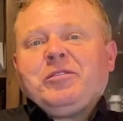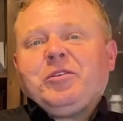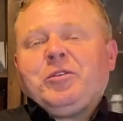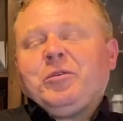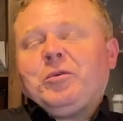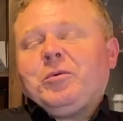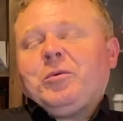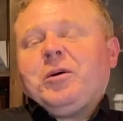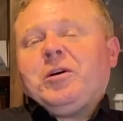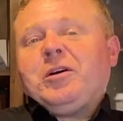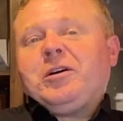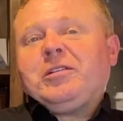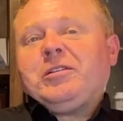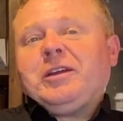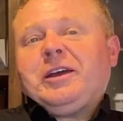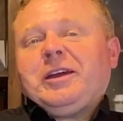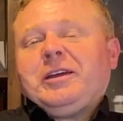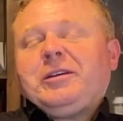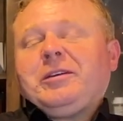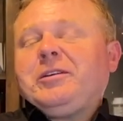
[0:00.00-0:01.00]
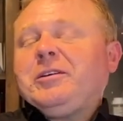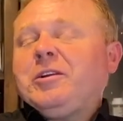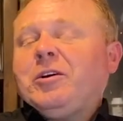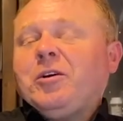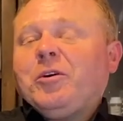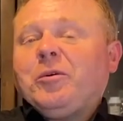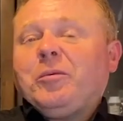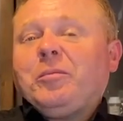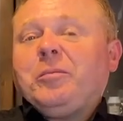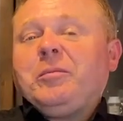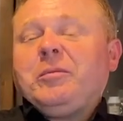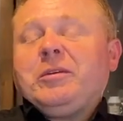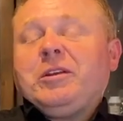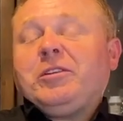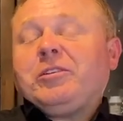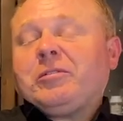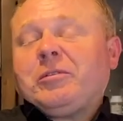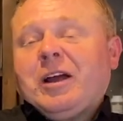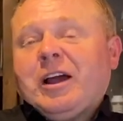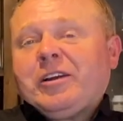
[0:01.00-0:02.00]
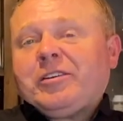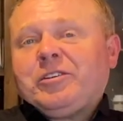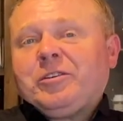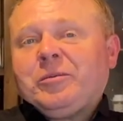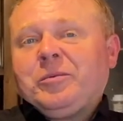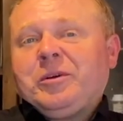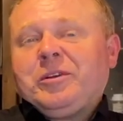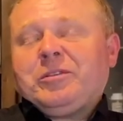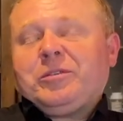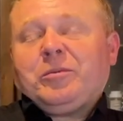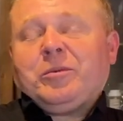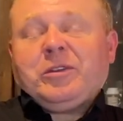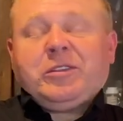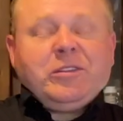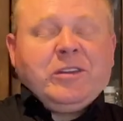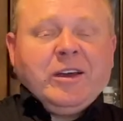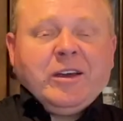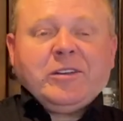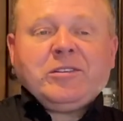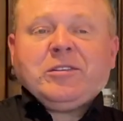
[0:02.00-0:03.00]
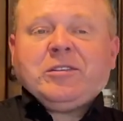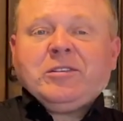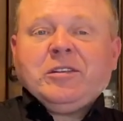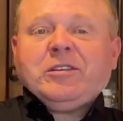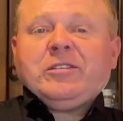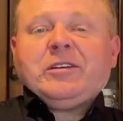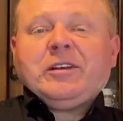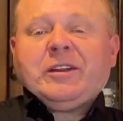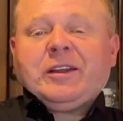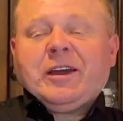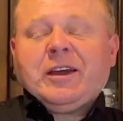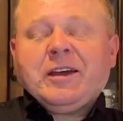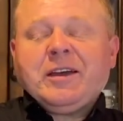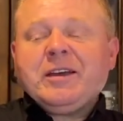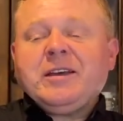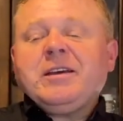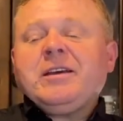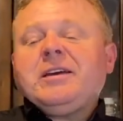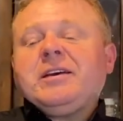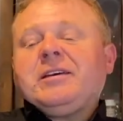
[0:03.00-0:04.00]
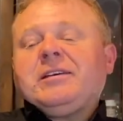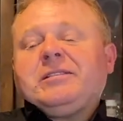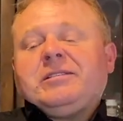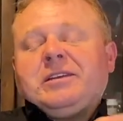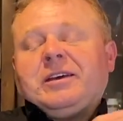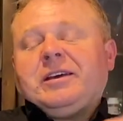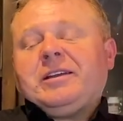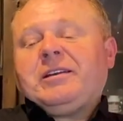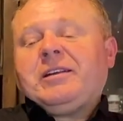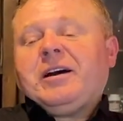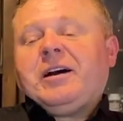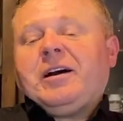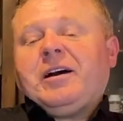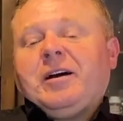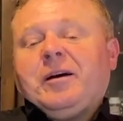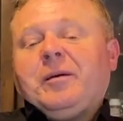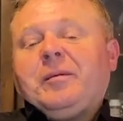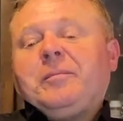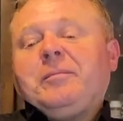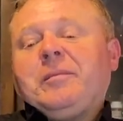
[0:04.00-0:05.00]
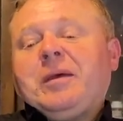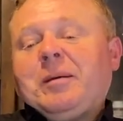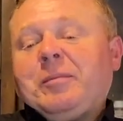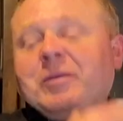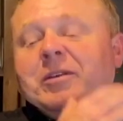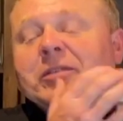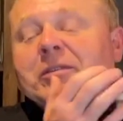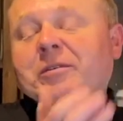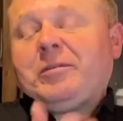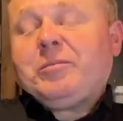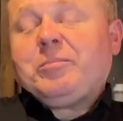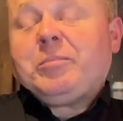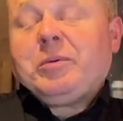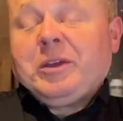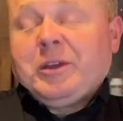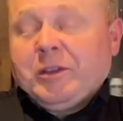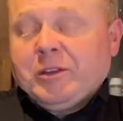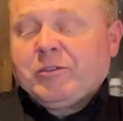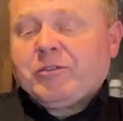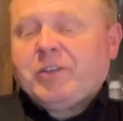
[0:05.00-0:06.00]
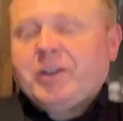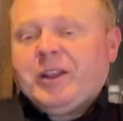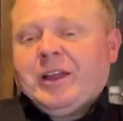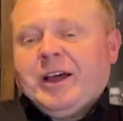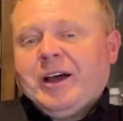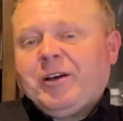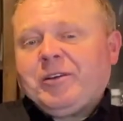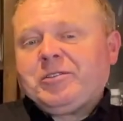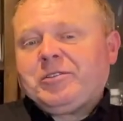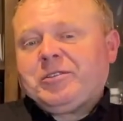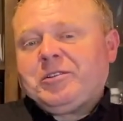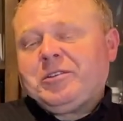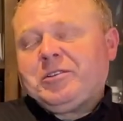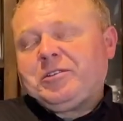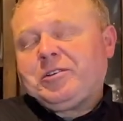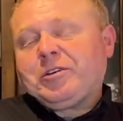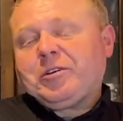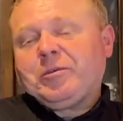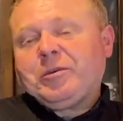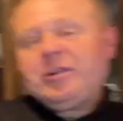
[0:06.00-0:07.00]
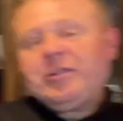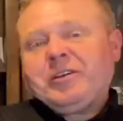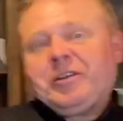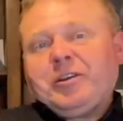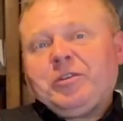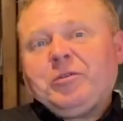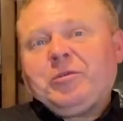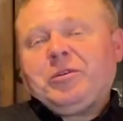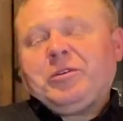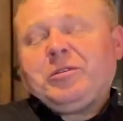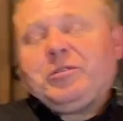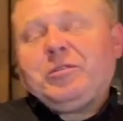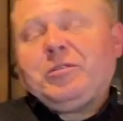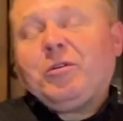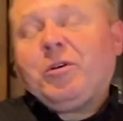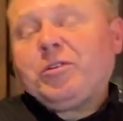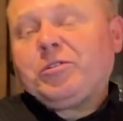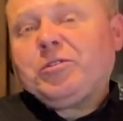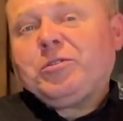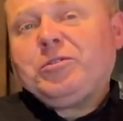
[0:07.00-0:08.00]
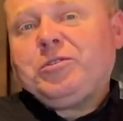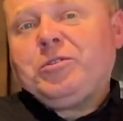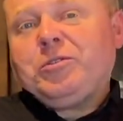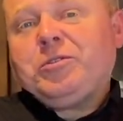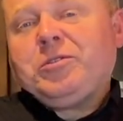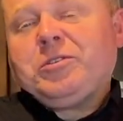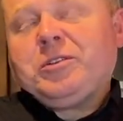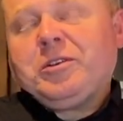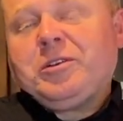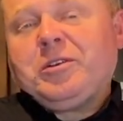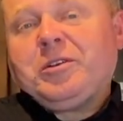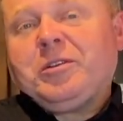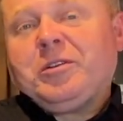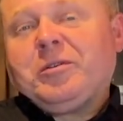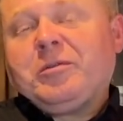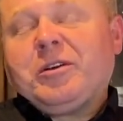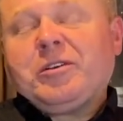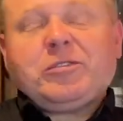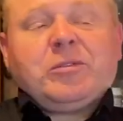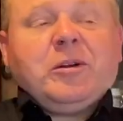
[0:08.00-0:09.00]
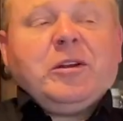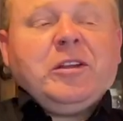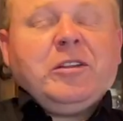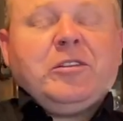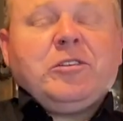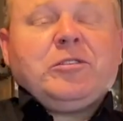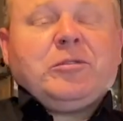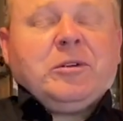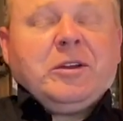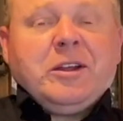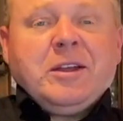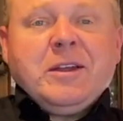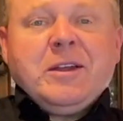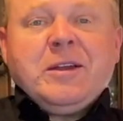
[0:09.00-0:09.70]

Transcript: you like, you know, interaction with guests and things like that, then maybe being in the front of the house is a career that you could also choose in the restaurant industry.